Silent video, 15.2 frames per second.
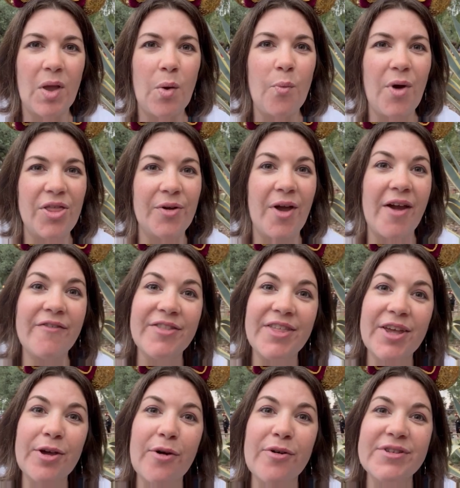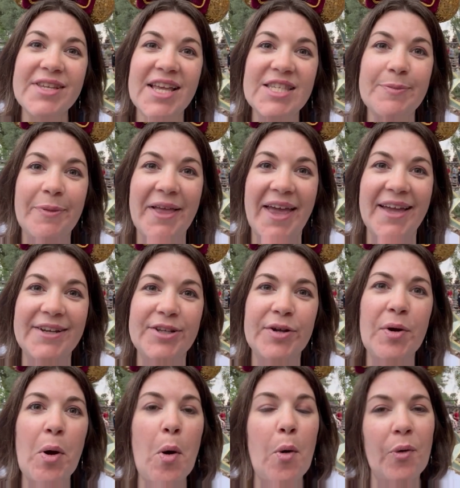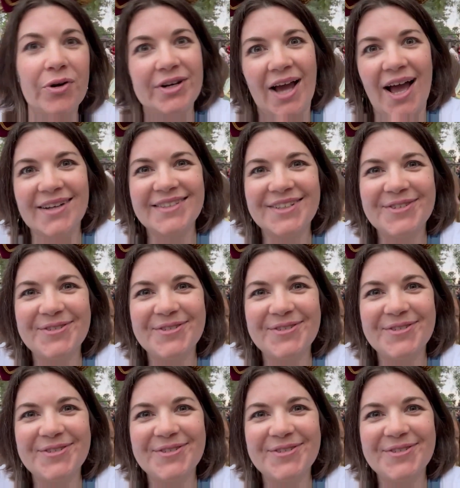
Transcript: whether everything goes as planned or not.